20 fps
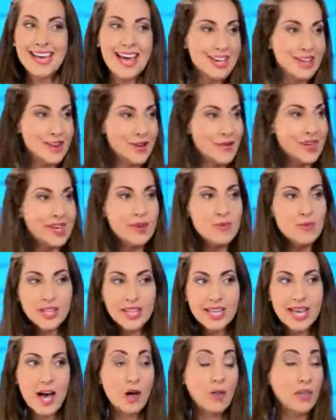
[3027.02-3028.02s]
eat
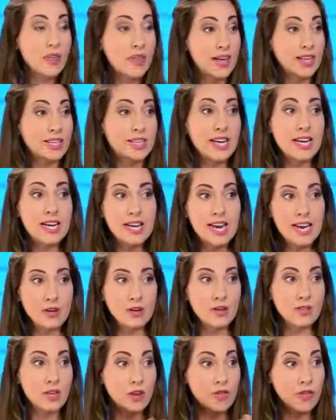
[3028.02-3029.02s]
really healthy that day to get
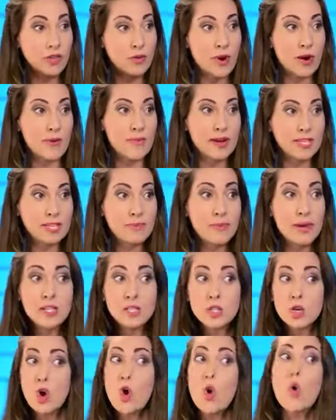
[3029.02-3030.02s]
yourself in the right mind
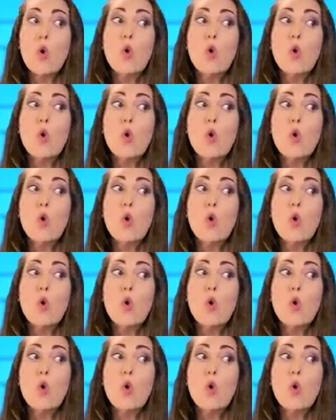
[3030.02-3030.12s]
space?